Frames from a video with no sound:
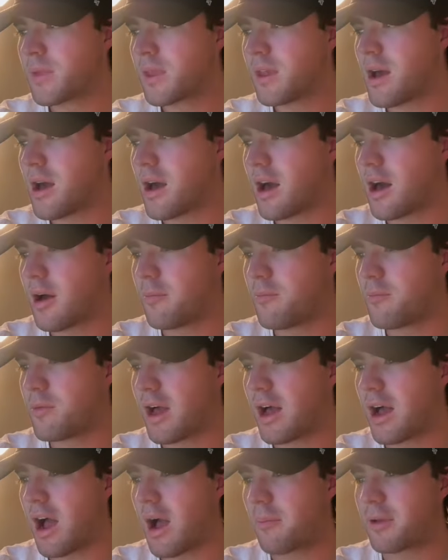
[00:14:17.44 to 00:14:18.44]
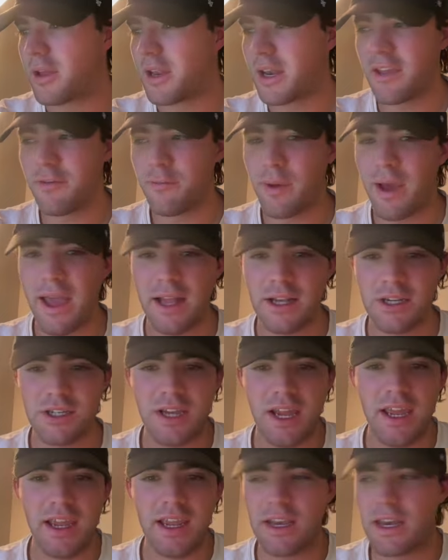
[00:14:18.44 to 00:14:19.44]
I'm going to give my edge
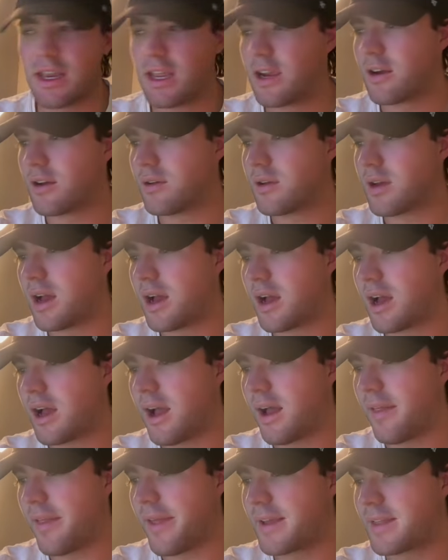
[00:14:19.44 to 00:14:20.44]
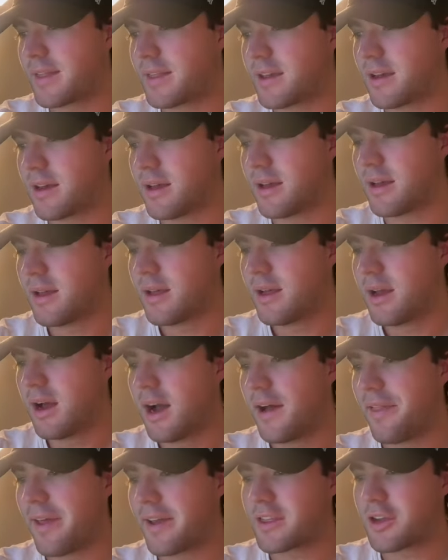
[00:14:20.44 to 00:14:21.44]
to Ankeny here. I like the
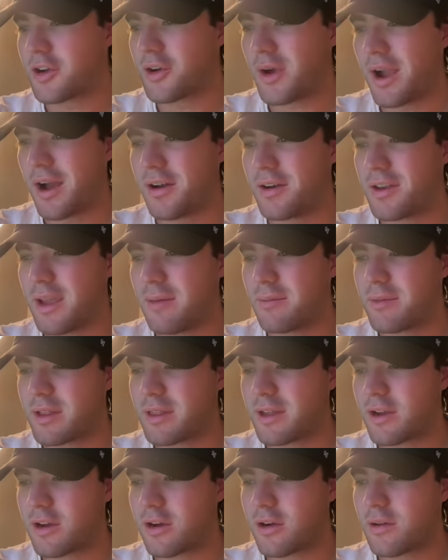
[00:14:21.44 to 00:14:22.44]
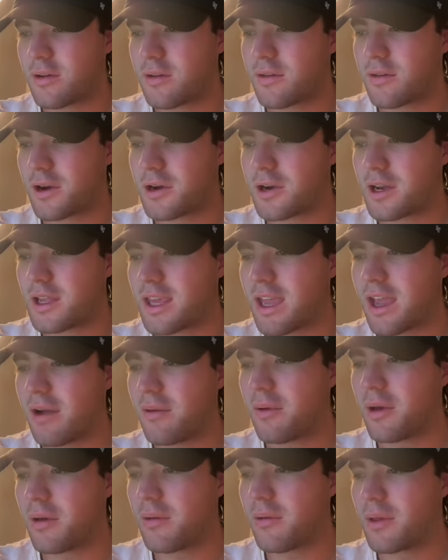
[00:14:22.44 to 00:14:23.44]
ground game that they're starting to get
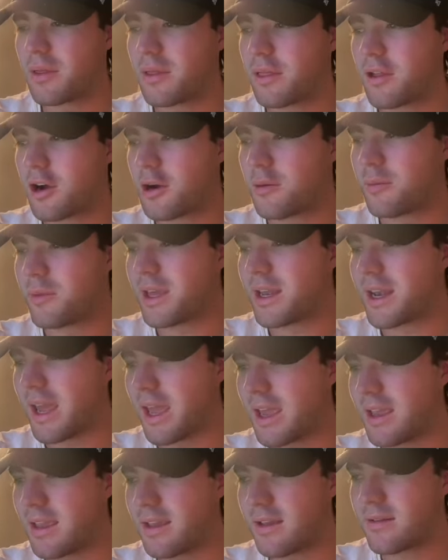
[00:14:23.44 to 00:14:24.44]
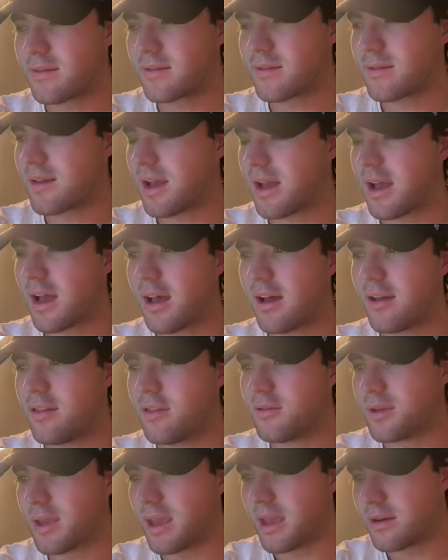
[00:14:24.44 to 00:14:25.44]
with Larmy and Hankus.
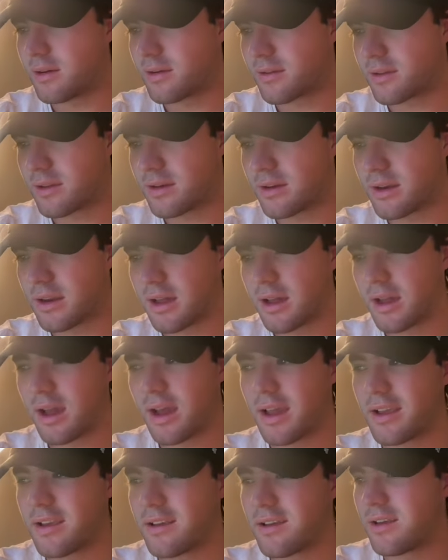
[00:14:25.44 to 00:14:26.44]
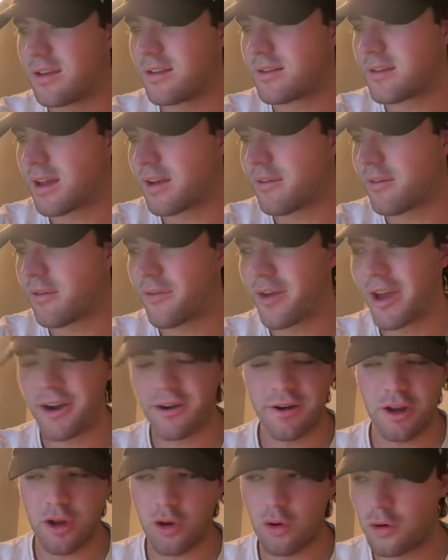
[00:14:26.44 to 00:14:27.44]
Luke Anderson, he's kind of a
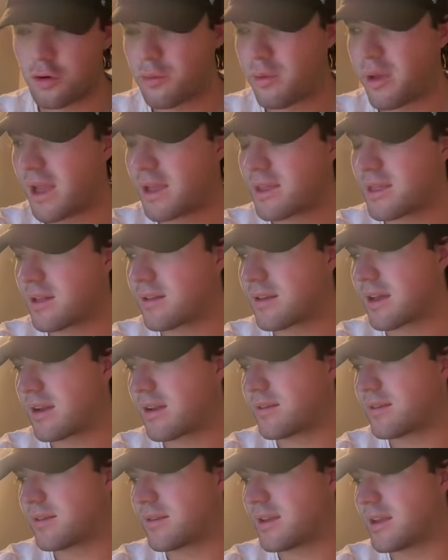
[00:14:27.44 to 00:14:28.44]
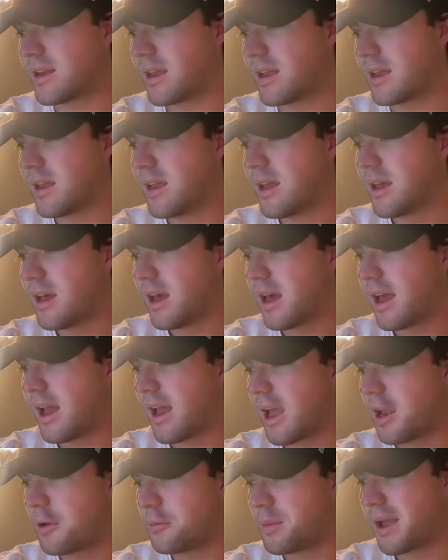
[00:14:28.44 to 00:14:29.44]
veteran quarterback that's kind of seen it
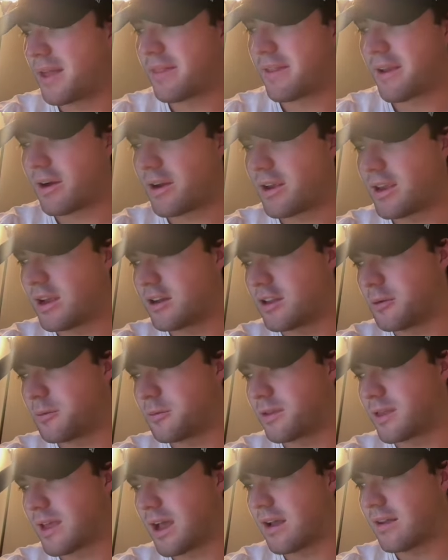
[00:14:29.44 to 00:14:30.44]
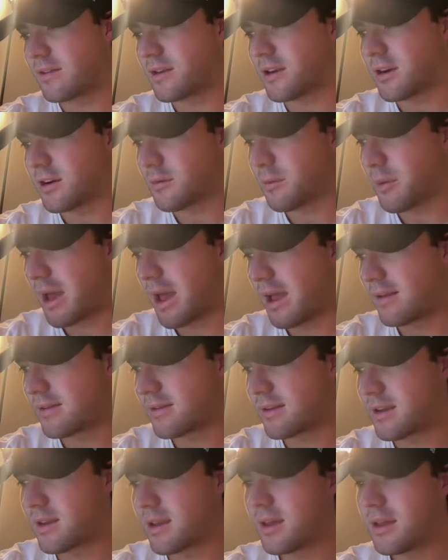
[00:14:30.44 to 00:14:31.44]
and been there. He eclipsed 1,000 yards
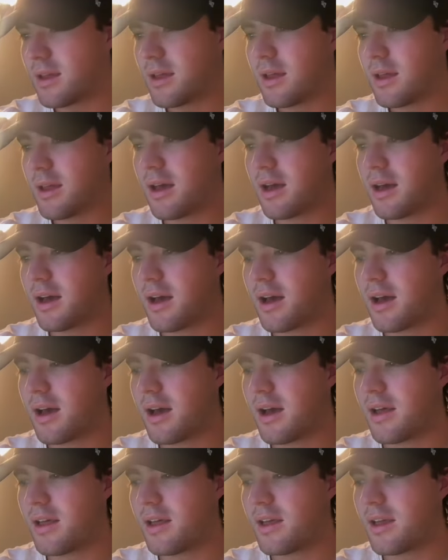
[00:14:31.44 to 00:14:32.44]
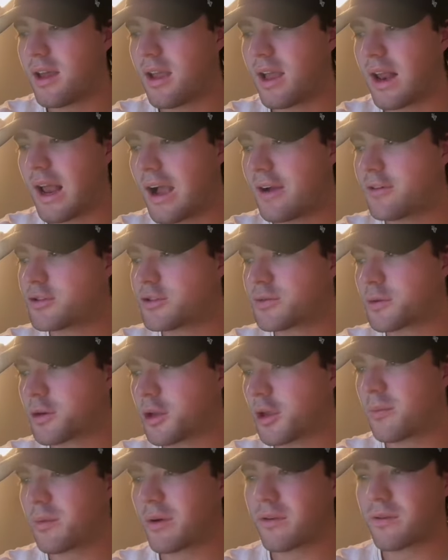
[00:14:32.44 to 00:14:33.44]
passing. And I was just
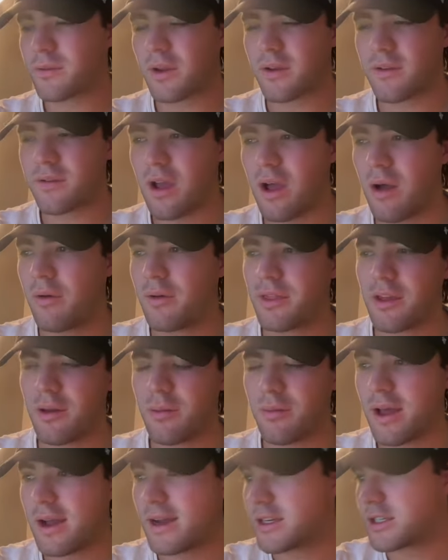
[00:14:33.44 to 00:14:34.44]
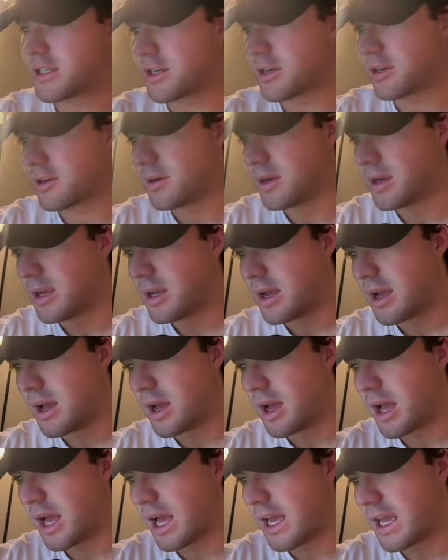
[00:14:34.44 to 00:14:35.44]
really impressed what I saw with them last year.
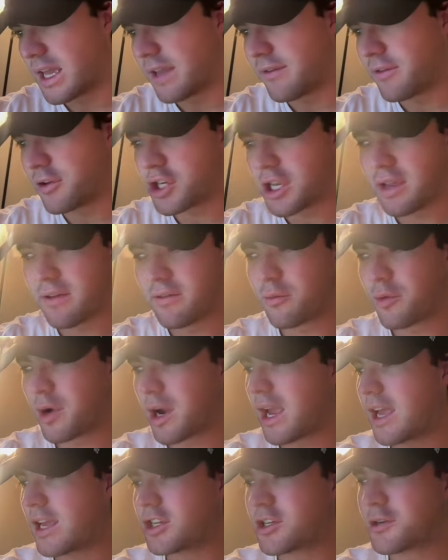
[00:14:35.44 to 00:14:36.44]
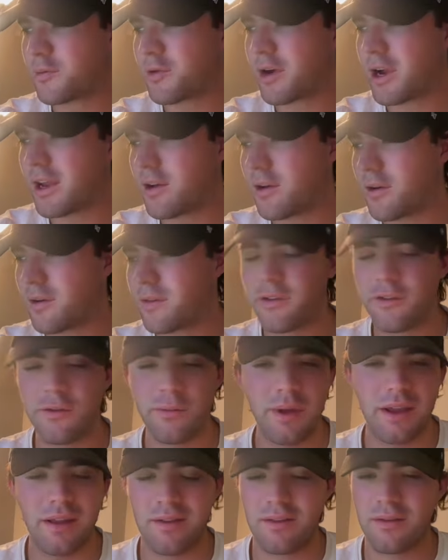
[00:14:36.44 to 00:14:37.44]
Even Andrew Brandhorst, he was
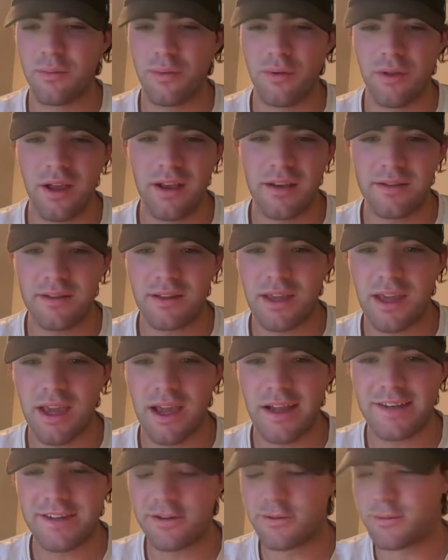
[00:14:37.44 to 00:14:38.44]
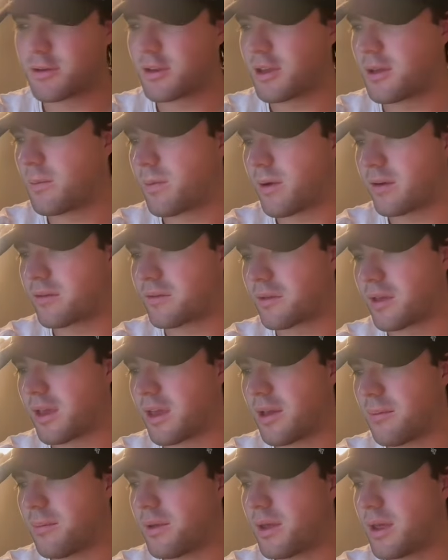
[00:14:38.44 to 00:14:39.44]
making some plays on the edge. I was really impressed with
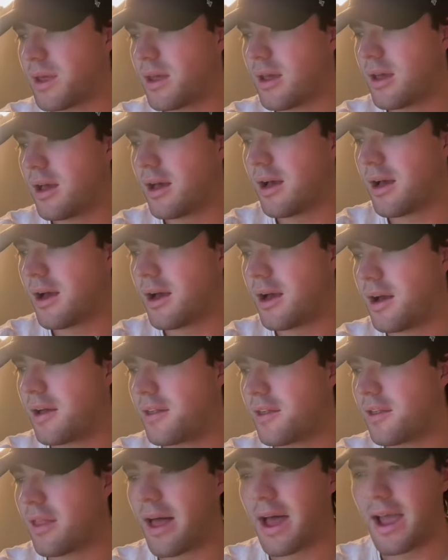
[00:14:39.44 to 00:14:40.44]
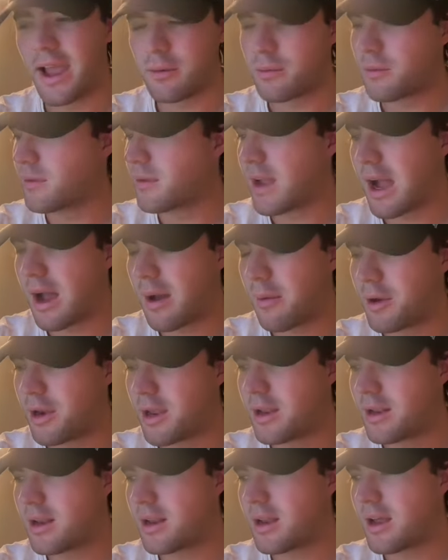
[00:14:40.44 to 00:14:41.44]
him. The line was
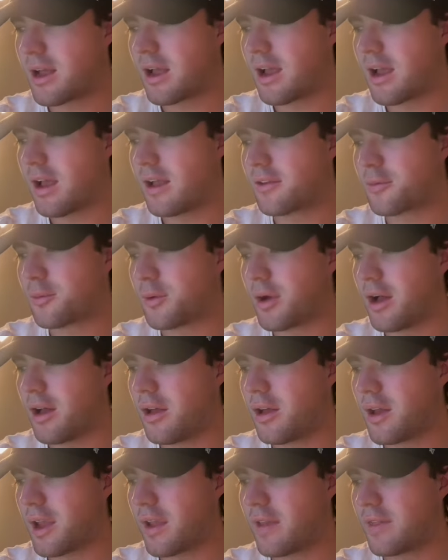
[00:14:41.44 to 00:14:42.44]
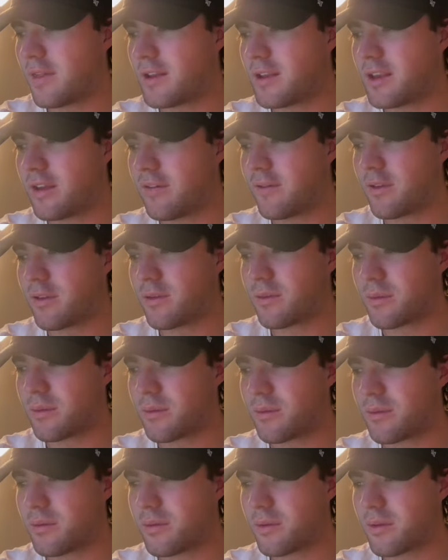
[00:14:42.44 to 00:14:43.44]
dominant as well, and the defense
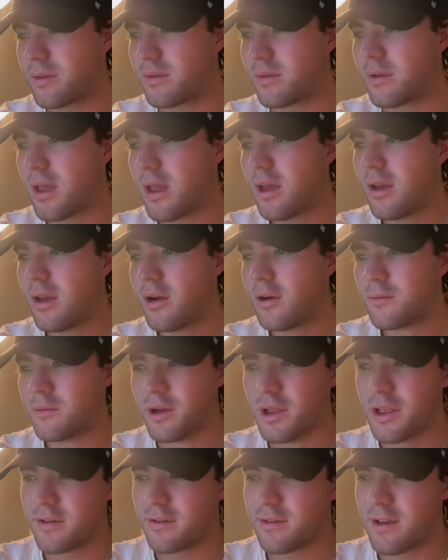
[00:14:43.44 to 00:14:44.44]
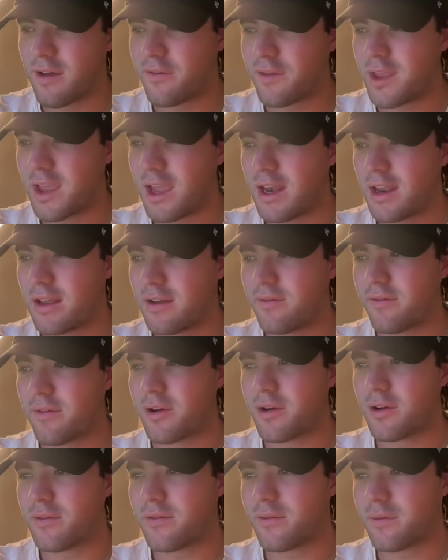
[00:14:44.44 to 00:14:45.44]
was really suffocating
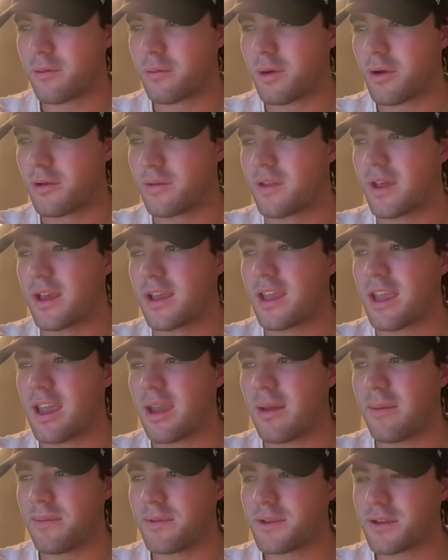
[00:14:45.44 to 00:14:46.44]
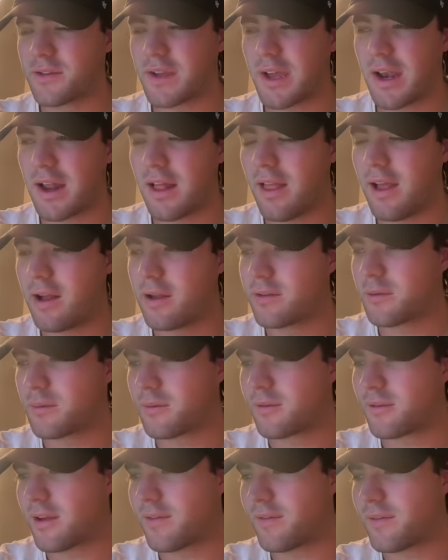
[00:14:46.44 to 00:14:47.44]
for most of that game. Just kind of allowed
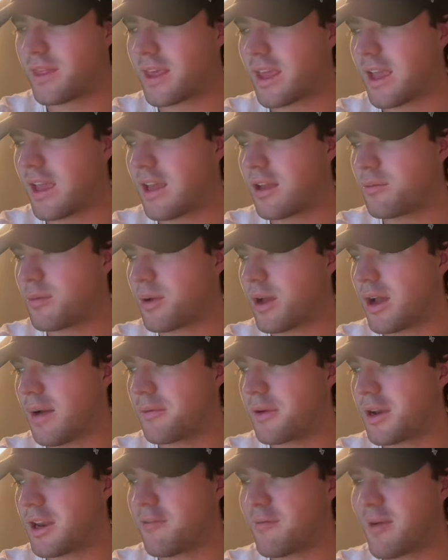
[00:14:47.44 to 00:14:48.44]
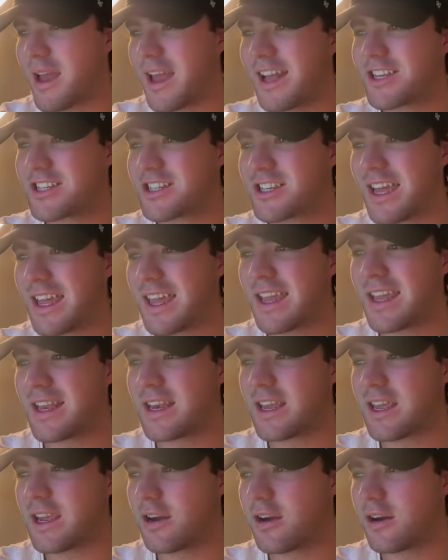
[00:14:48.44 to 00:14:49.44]
some stuff at the end. But I'm going to give my edge to
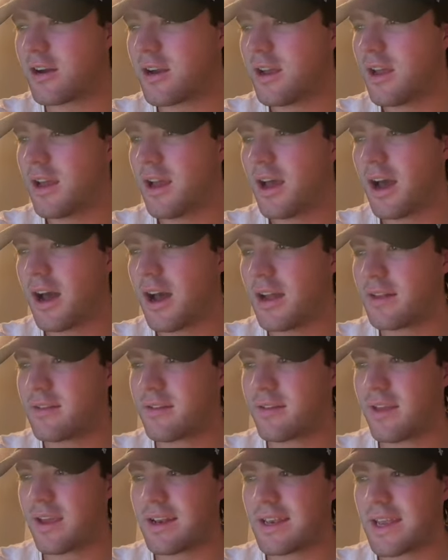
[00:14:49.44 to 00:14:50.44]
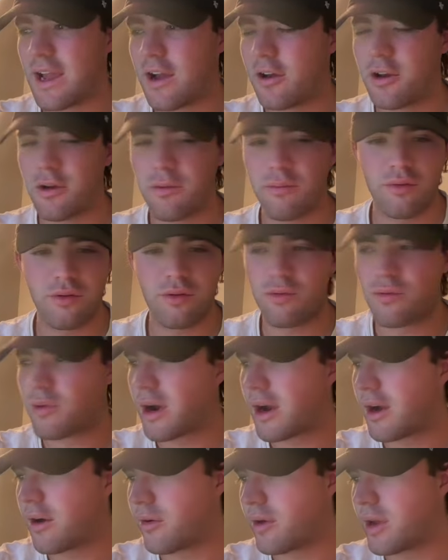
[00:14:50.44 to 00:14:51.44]
Ankeny here to take down
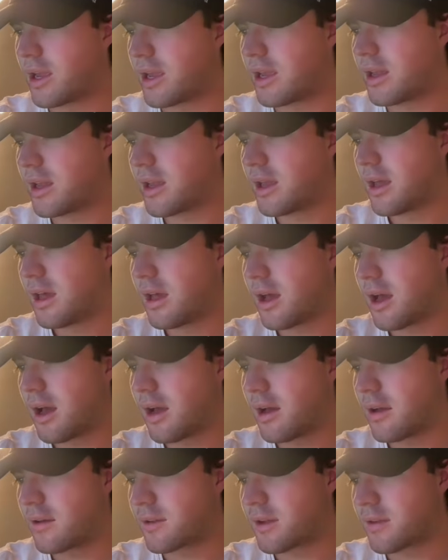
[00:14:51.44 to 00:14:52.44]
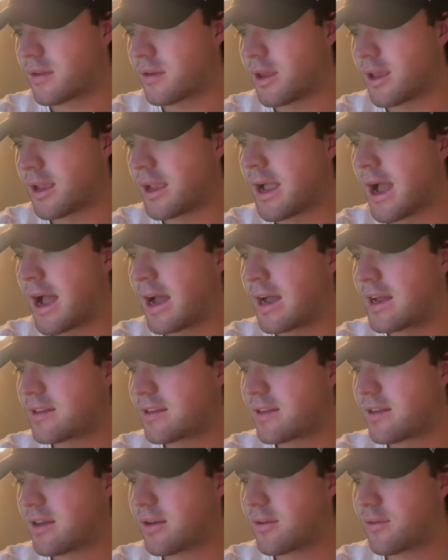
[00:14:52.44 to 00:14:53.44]
Prairie. So that's all I got
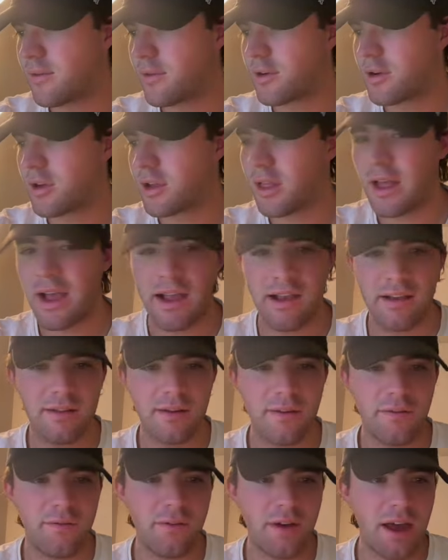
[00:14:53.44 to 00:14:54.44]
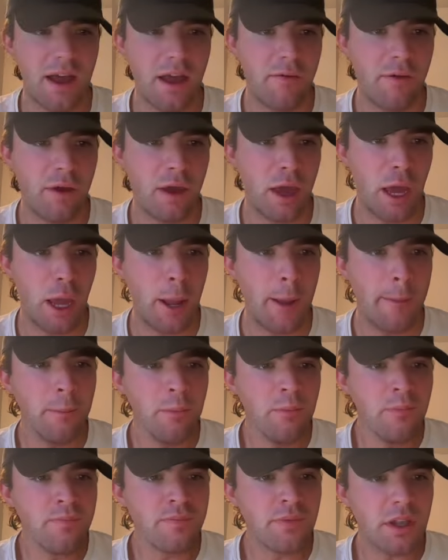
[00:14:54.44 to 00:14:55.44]
for Class 5A.
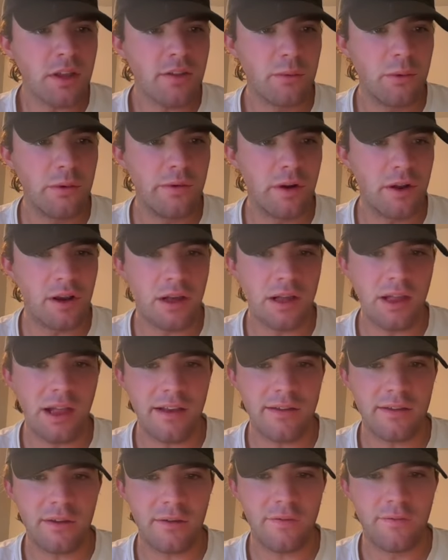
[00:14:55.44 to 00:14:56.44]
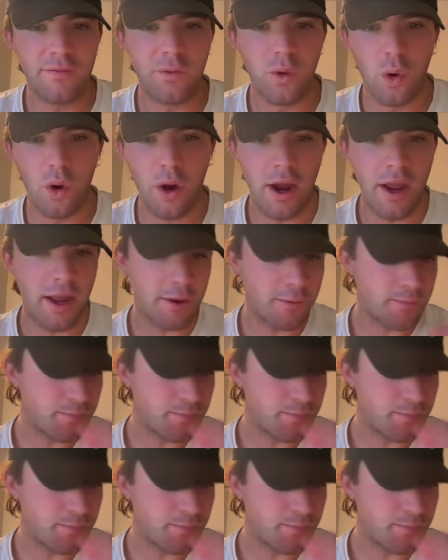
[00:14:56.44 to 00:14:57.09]
Let's move on to Class 4A.